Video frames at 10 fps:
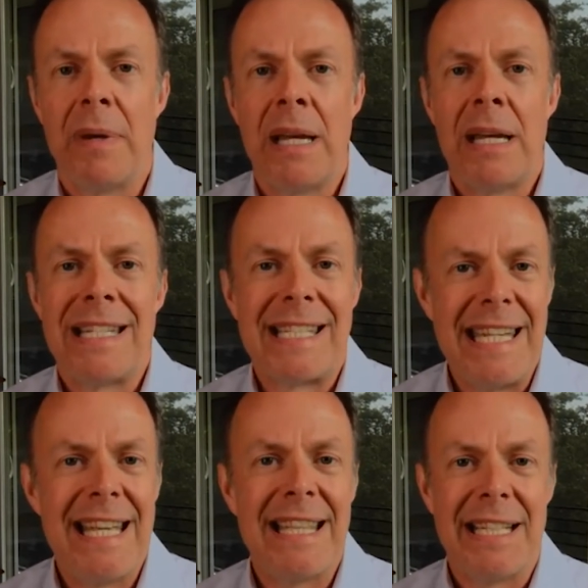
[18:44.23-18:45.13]

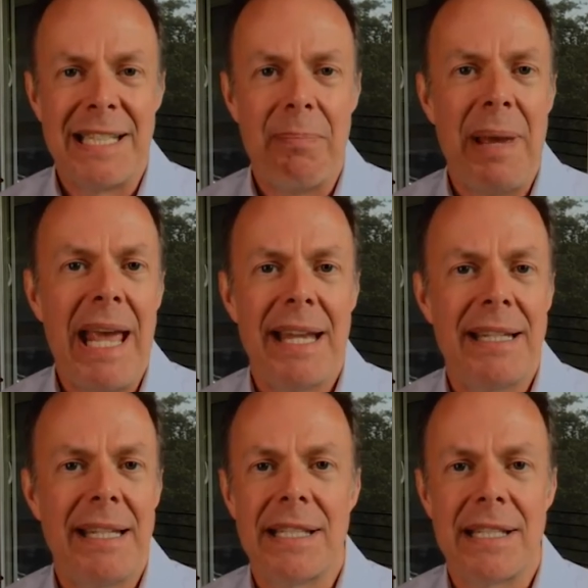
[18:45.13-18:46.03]
Seeing the demand
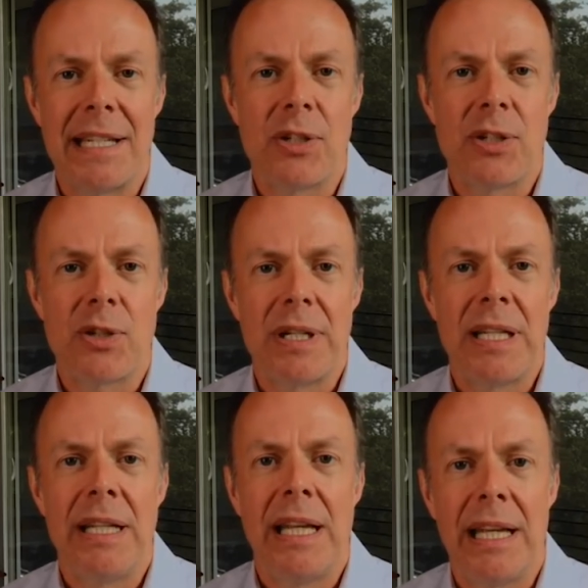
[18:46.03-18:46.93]
in this
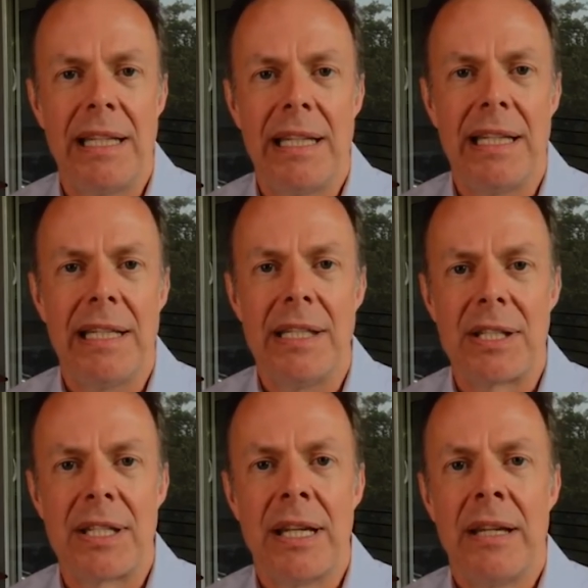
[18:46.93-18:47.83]
industry, it
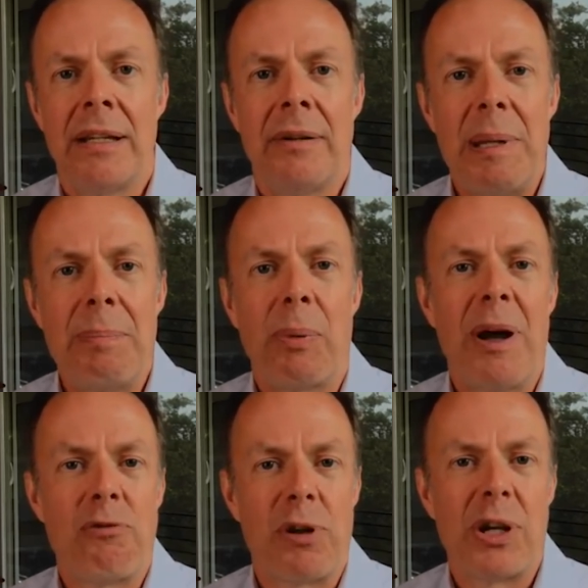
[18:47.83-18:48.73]
is people
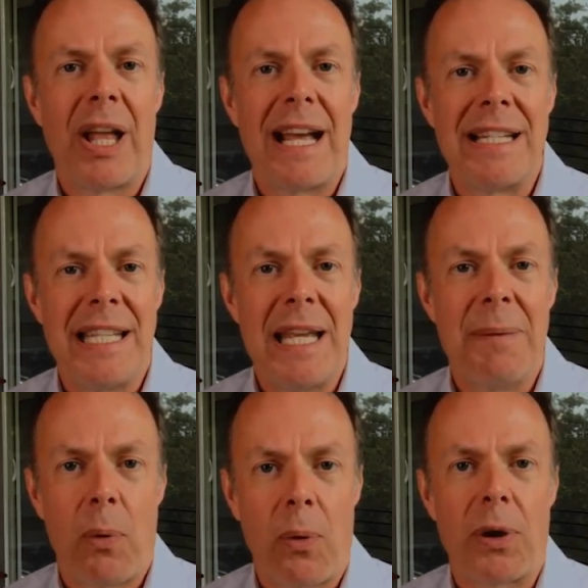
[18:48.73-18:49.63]
have realized the
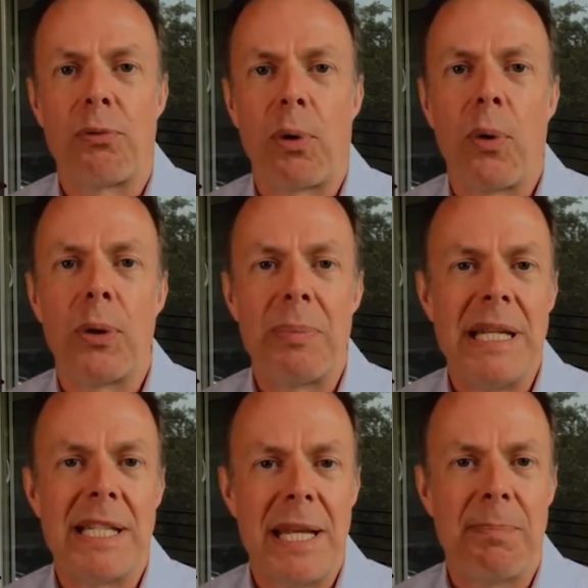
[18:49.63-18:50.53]
important role the
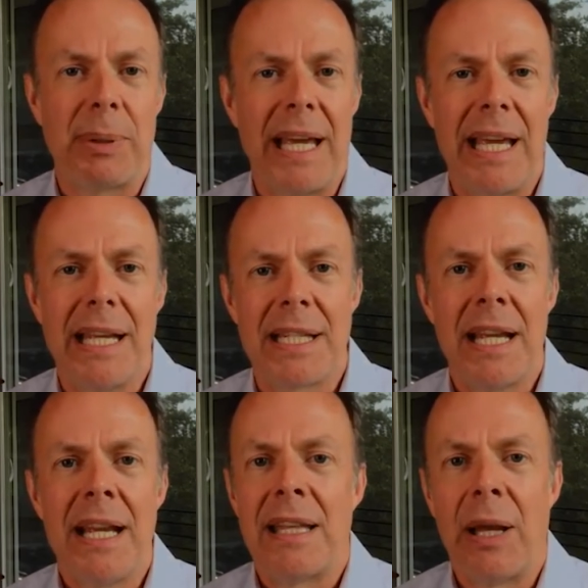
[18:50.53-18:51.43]
PC plays.
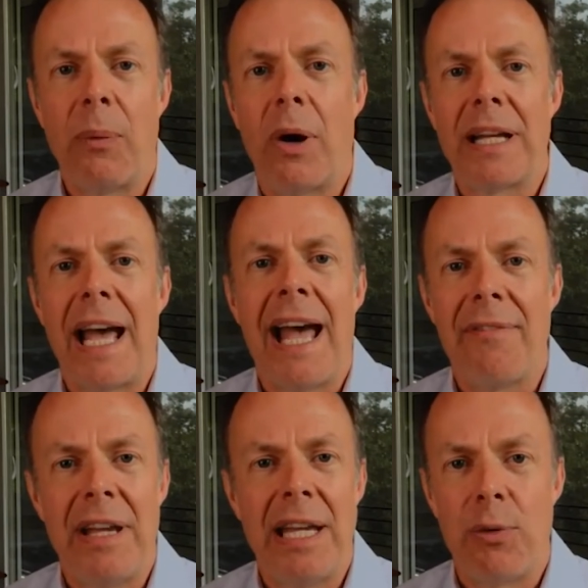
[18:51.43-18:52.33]
They want to have
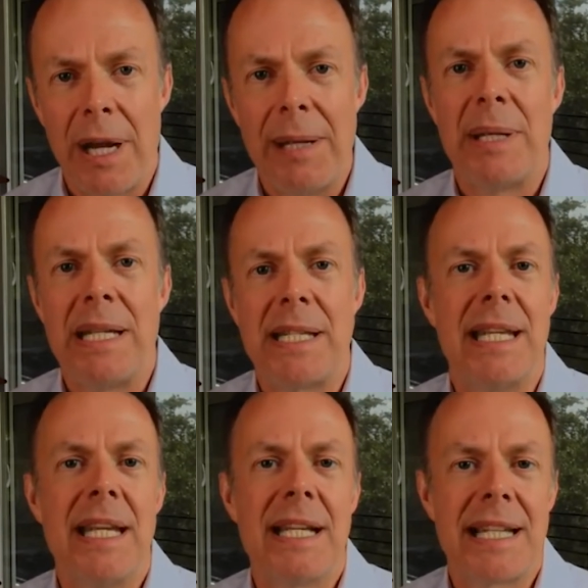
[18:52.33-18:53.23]
a great
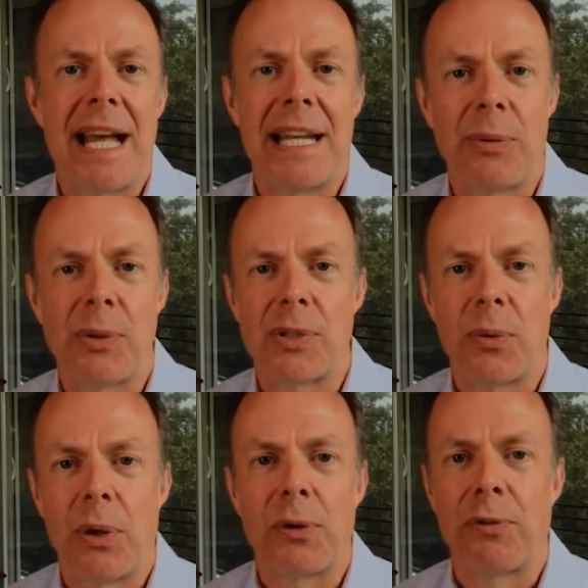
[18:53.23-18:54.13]
PC because that equals a
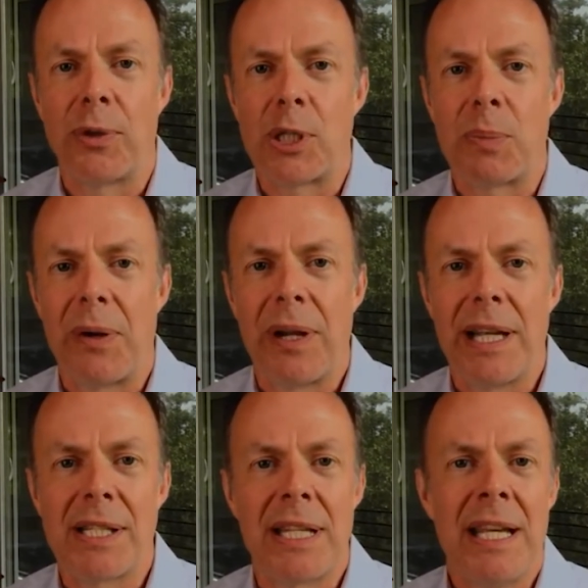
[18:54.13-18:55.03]
wonderful
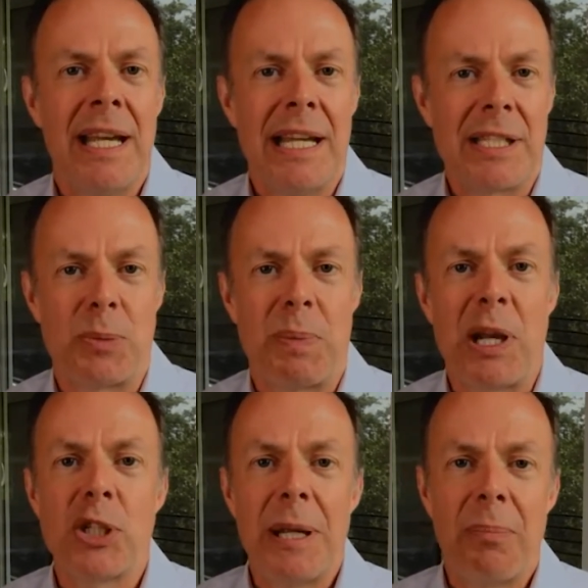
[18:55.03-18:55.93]
experience. It's
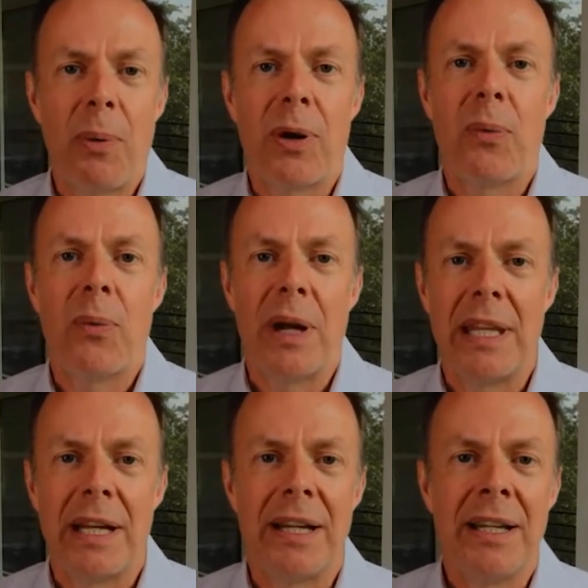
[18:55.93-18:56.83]
especially important when
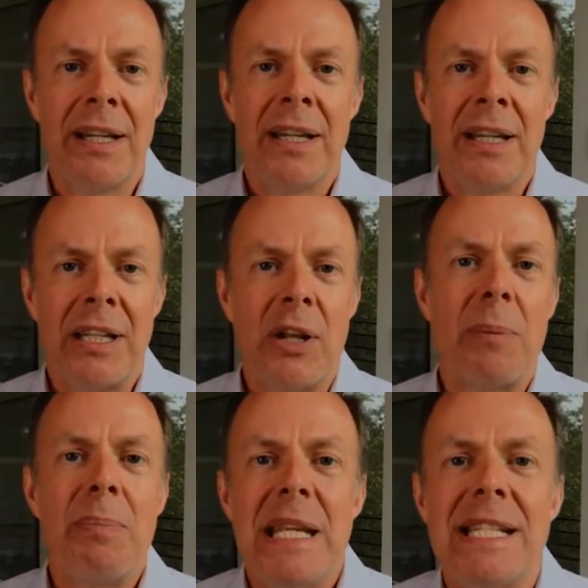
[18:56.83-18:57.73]
the
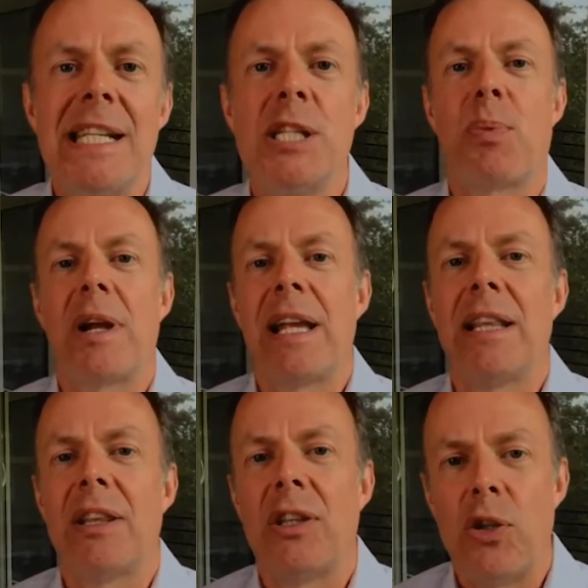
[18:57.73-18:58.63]
PC's
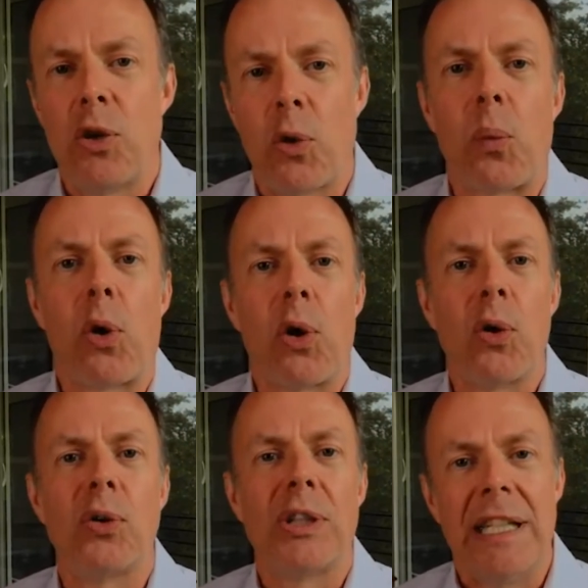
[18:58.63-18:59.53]
bringing your
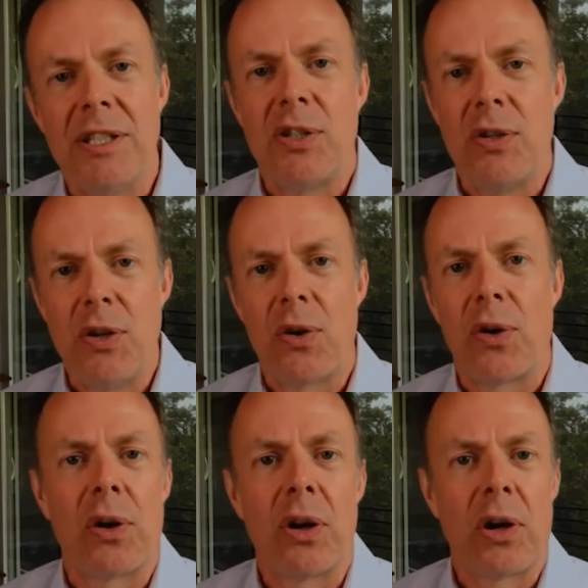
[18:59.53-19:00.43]
world into
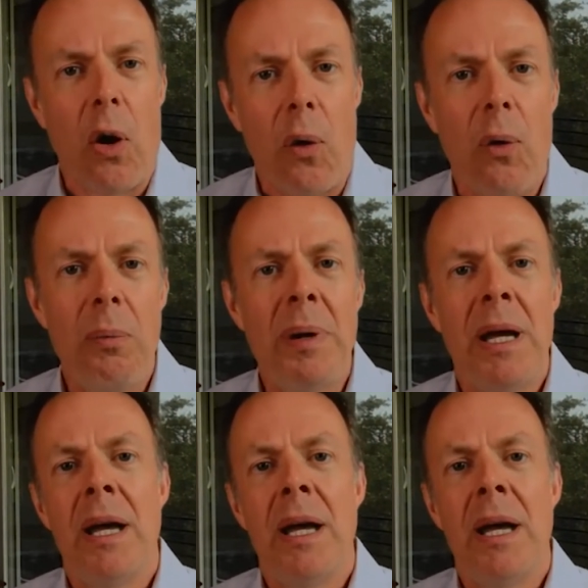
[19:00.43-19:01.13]
your home.